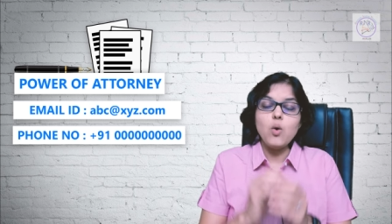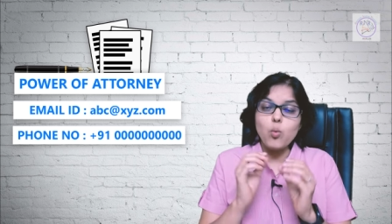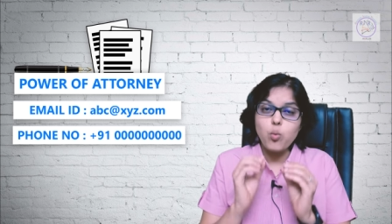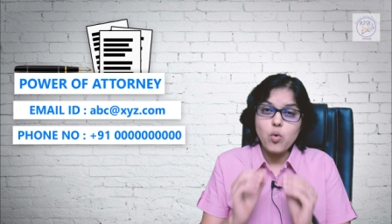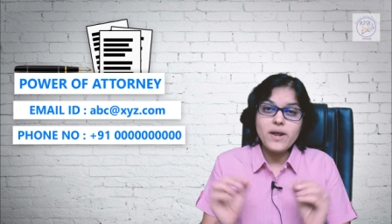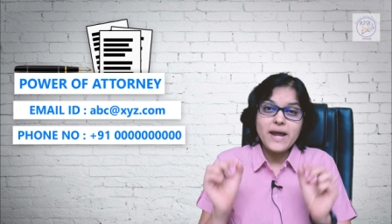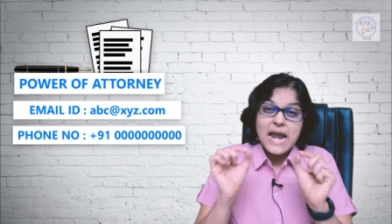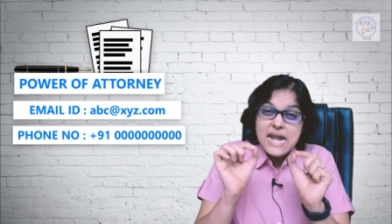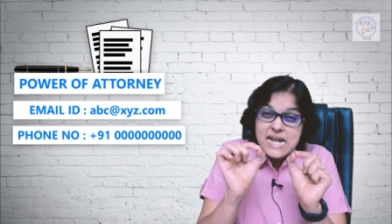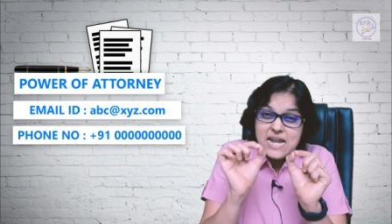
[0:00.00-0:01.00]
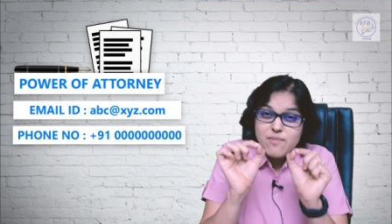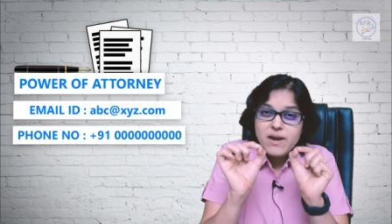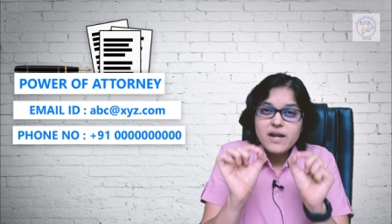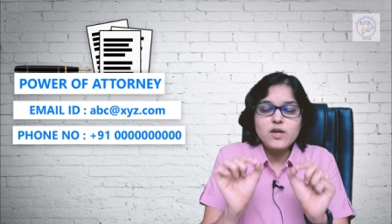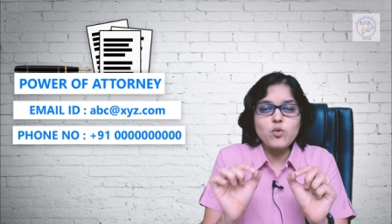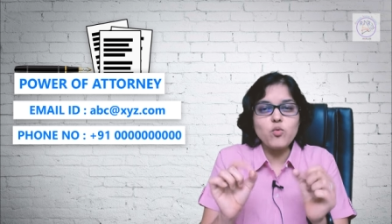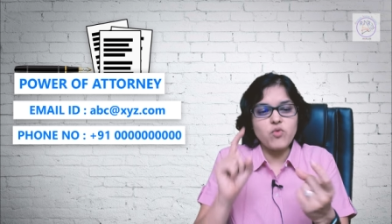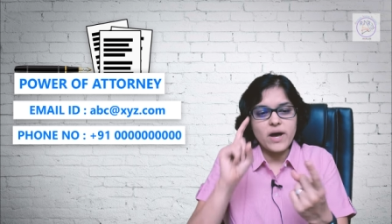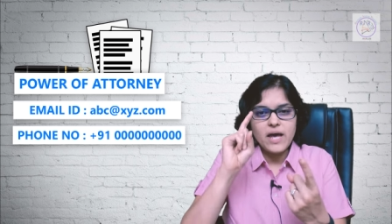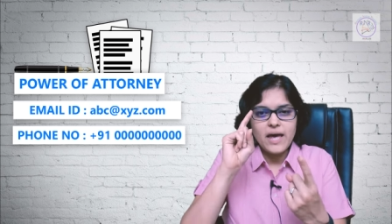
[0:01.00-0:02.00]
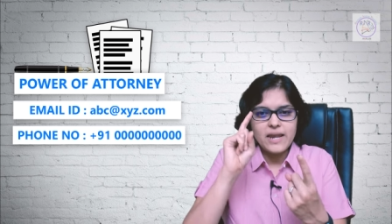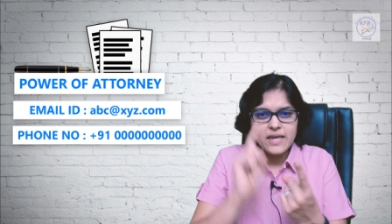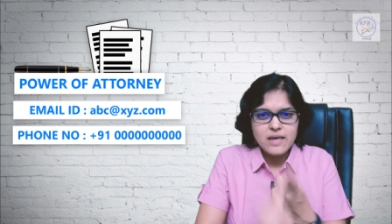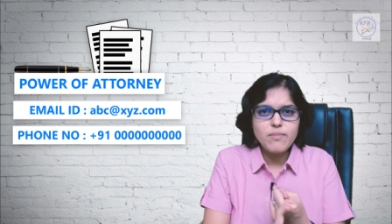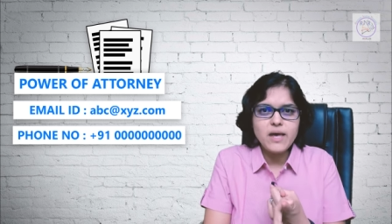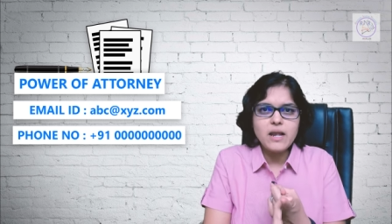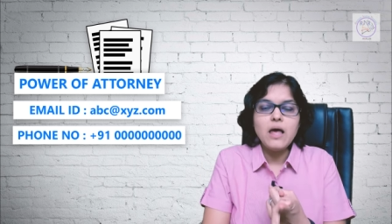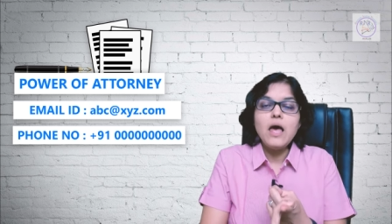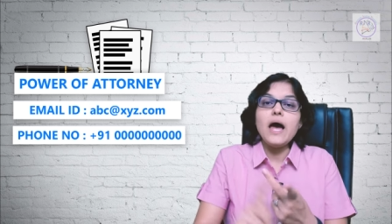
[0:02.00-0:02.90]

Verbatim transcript: would intimate you via an email